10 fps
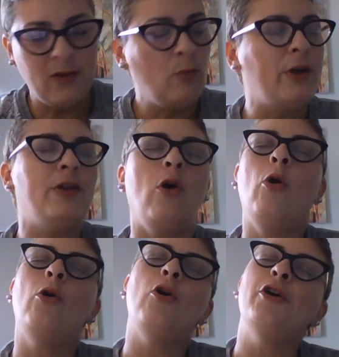when
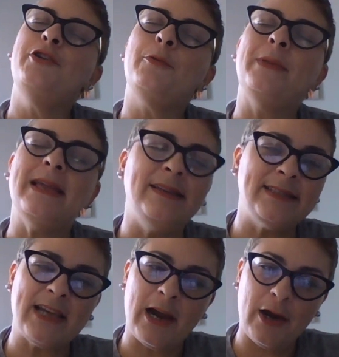all your
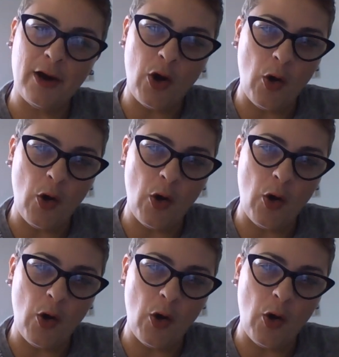plans are